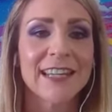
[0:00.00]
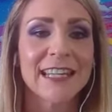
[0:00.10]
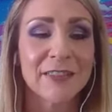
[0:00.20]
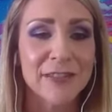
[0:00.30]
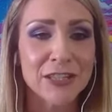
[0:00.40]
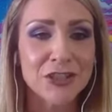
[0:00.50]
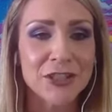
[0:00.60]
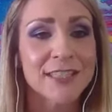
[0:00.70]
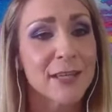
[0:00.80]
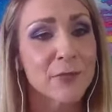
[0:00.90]

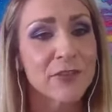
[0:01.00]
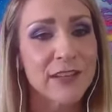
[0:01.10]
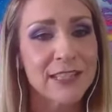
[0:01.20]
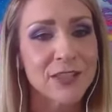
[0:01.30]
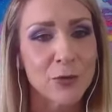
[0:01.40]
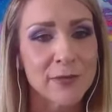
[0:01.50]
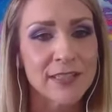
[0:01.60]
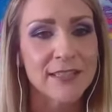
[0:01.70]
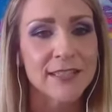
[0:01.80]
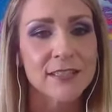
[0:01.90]
evictions and prevent
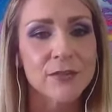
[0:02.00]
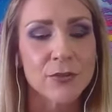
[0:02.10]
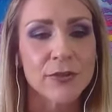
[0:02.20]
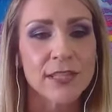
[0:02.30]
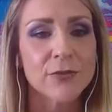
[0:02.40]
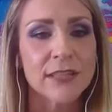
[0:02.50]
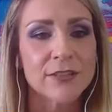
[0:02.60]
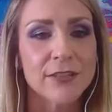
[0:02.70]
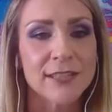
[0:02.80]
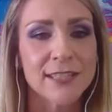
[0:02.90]
homelessness through this
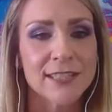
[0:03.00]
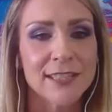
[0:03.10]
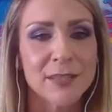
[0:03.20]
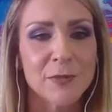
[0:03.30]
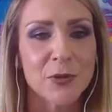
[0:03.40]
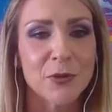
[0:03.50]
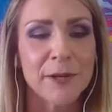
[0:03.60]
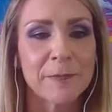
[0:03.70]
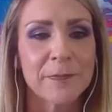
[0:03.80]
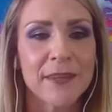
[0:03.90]
rental assistance program.